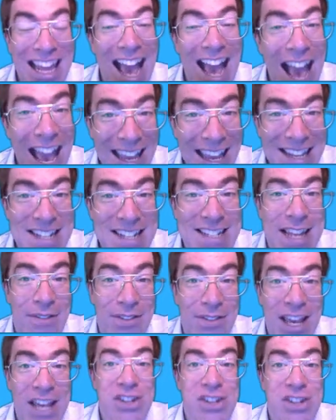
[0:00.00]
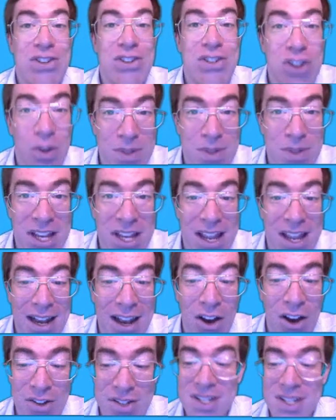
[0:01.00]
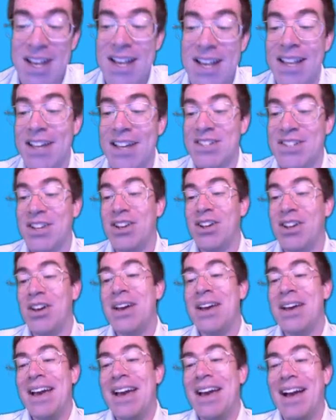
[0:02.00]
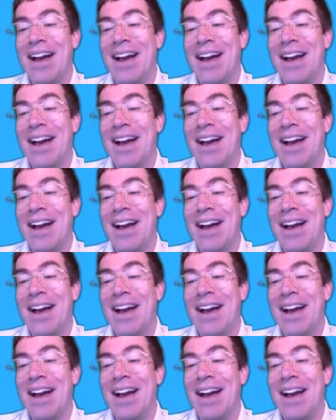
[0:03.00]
Really aids navigation, stops you getting lost. That's going to,